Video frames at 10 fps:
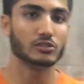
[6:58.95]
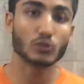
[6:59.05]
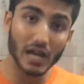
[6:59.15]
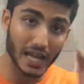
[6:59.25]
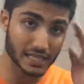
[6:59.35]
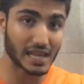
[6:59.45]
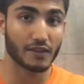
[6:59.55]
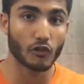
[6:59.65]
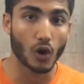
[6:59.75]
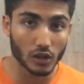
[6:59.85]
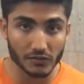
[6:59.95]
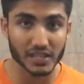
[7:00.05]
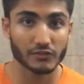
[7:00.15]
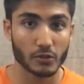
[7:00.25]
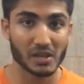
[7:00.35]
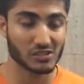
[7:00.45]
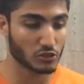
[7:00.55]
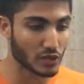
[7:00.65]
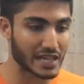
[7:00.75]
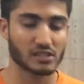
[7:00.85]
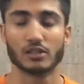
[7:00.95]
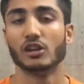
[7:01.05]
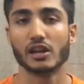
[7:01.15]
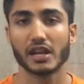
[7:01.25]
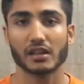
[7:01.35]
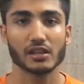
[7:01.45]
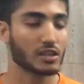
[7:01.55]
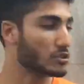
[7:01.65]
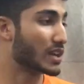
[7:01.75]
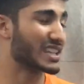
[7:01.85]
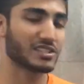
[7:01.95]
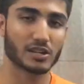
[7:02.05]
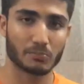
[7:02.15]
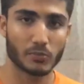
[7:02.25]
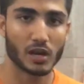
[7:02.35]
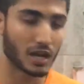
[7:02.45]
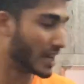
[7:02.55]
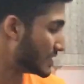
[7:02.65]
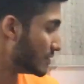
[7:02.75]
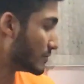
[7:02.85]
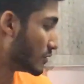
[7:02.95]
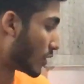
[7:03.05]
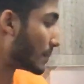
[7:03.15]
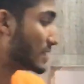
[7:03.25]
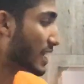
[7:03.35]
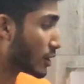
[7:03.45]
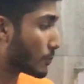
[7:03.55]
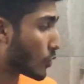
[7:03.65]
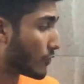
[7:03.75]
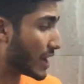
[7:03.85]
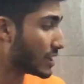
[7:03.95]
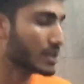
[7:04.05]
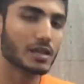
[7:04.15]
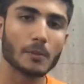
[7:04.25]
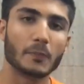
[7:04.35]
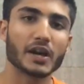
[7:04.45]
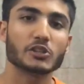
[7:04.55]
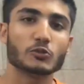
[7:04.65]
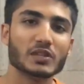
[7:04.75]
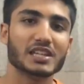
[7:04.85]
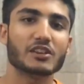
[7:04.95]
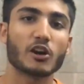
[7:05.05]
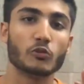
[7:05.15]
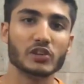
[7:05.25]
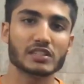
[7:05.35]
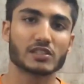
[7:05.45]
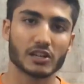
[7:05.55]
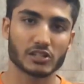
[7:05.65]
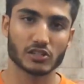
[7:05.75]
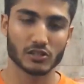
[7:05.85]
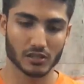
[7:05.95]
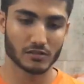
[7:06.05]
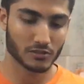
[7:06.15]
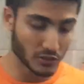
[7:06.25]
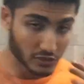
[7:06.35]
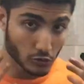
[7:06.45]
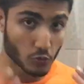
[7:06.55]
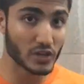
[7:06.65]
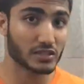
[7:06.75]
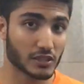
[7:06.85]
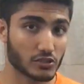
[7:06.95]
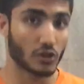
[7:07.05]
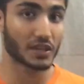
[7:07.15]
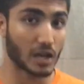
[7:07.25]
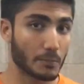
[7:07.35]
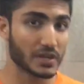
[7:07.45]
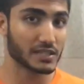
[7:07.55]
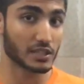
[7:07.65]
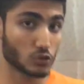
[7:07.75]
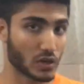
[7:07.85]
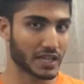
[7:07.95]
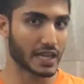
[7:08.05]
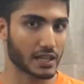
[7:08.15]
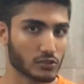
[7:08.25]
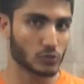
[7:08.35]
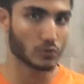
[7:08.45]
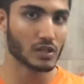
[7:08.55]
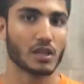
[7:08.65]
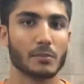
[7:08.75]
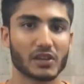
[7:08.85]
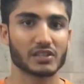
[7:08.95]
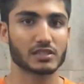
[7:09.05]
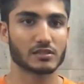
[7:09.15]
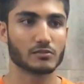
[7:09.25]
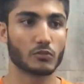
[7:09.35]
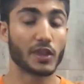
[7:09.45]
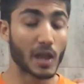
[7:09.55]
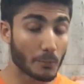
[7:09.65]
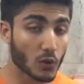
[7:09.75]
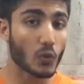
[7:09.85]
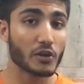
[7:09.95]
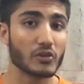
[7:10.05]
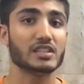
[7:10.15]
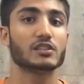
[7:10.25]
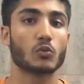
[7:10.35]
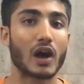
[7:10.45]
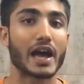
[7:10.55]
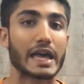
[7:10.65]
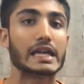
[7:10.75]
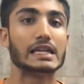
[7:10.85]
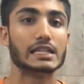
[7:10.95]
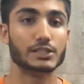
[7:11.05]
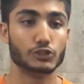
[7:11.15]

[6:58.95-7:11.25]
You guys have all of the information. You guys are learning. You guys are updating your profile, but you need You need to do research on the companies that you want to get into, because the number one reason why